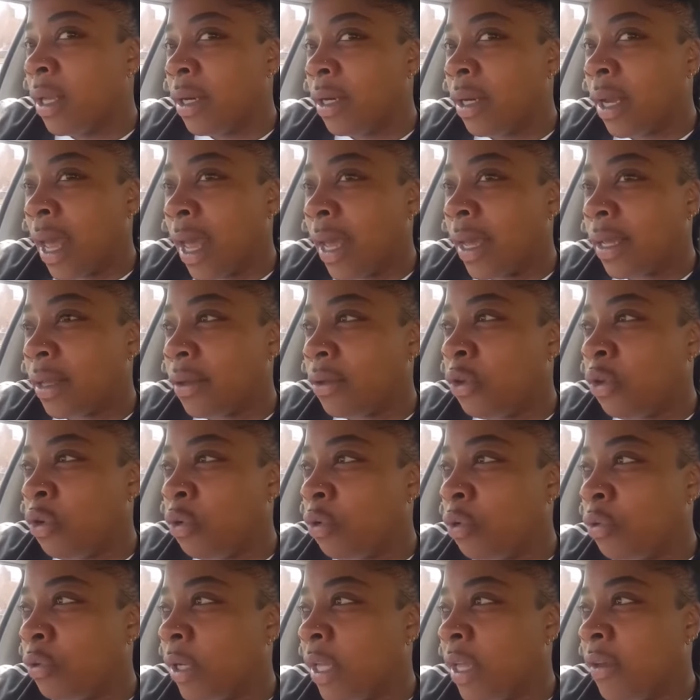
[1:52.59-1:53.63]
like you
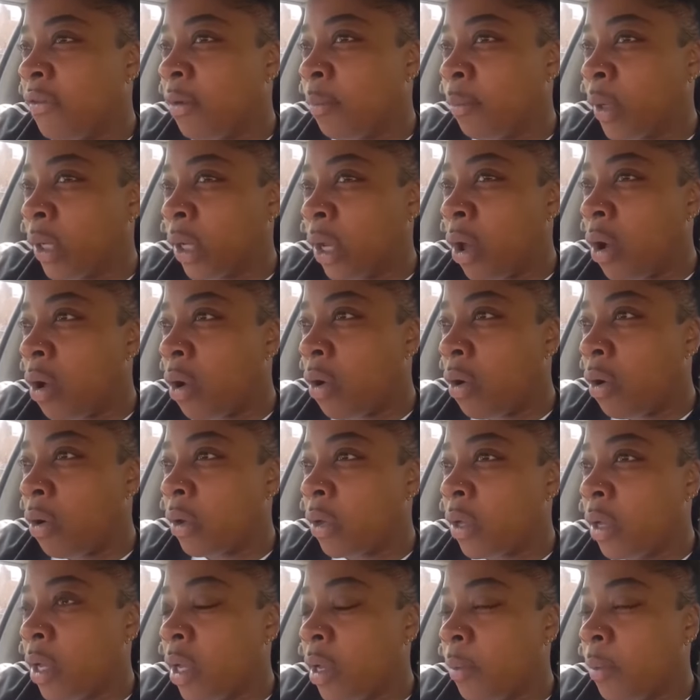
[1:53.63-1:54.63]
don't even belong